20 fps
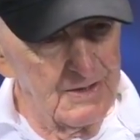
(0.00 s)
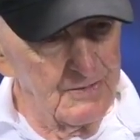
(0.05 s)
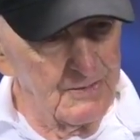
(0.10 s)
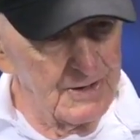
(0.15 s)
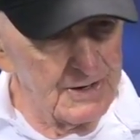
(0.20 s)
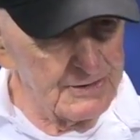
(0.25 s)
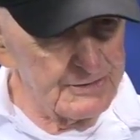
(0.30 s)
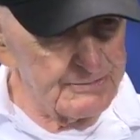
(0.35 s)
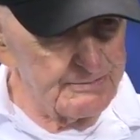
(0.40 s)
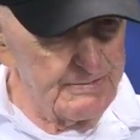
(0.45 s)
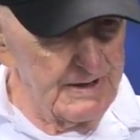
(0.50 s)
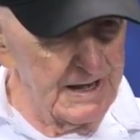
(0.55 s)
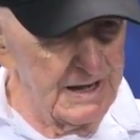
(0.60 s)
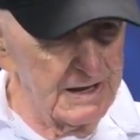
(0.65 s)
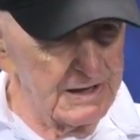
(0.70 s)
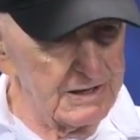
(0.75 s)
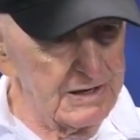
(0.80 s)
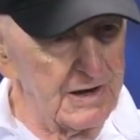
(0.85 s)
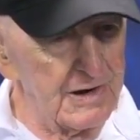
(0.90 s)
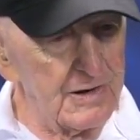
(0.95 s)
I spent
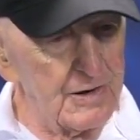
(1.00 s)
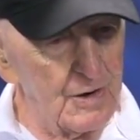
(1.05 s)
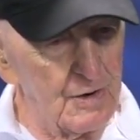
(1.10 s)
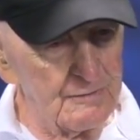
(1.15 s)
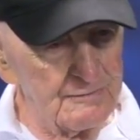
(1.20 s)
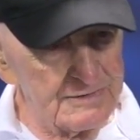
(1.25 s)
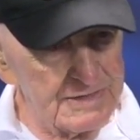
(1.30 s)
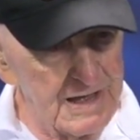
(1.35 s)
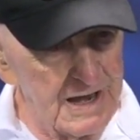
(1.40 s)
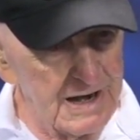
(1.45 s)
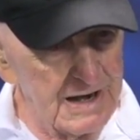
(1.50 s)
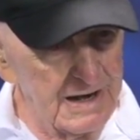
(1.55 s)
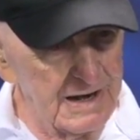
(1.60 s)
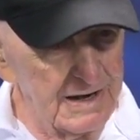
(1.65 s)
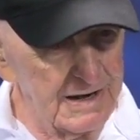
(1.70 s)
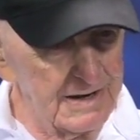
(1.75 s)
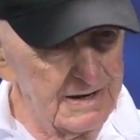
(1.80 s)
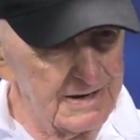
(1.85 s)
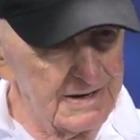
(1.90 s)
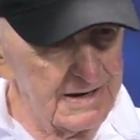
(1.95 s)
a year over
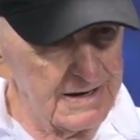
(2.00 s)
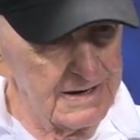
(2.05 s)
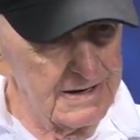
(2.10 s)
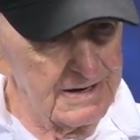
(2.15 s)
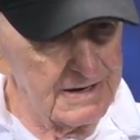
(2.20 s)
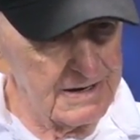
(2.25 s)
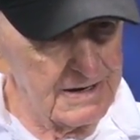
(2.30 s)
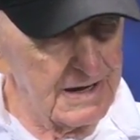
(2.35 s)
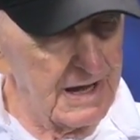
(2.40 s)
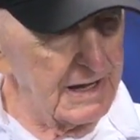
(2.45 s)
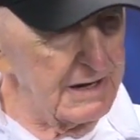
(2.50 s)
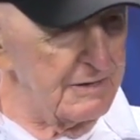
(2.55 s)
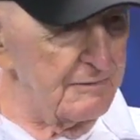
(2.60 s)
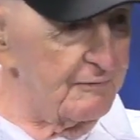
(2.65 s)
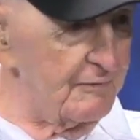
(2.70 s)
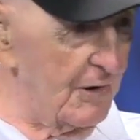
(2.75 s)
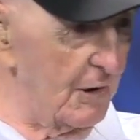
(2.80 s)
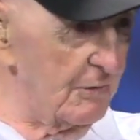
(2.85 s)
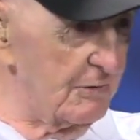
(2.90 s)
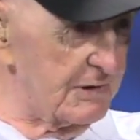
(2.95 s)
there, like the
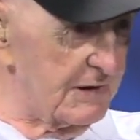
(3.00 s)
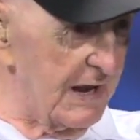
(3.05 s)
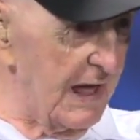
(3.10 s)
frozen.